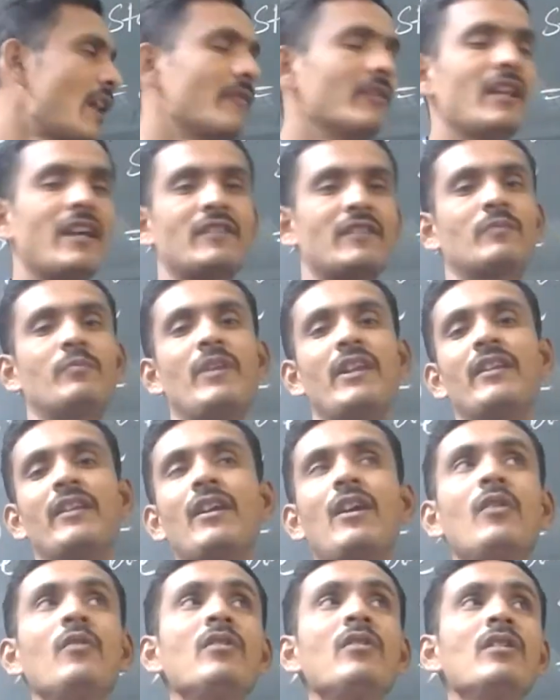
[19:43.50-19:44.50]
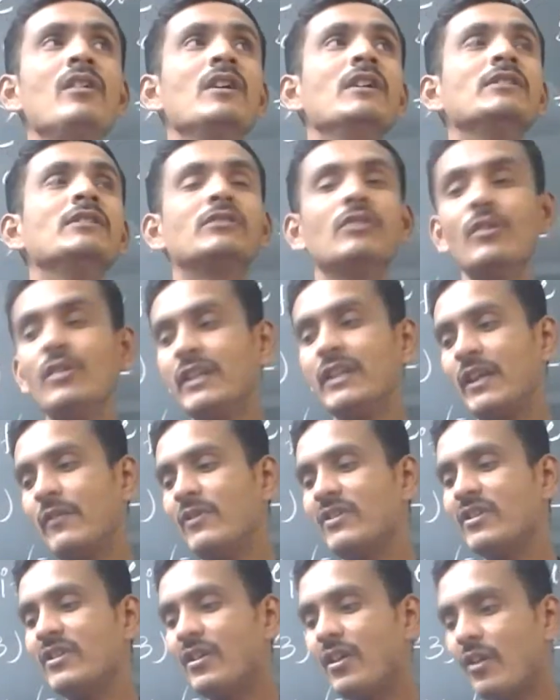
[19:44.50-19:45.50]
I will explain now. So
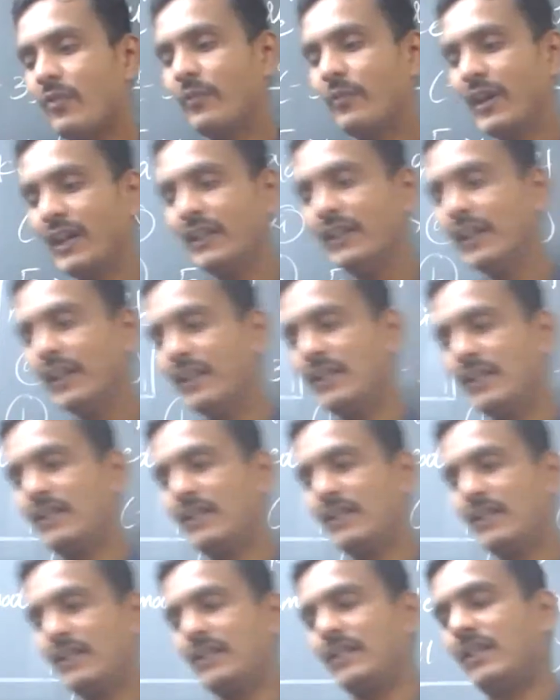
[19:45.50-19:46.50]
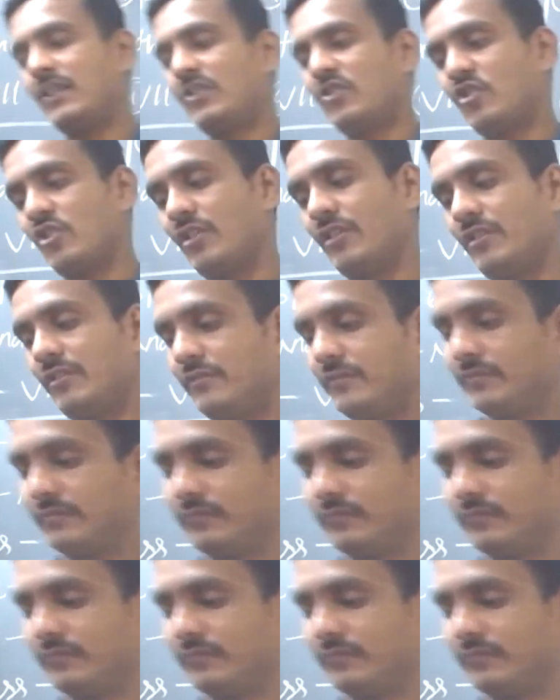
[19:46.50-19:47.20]
division of an integer.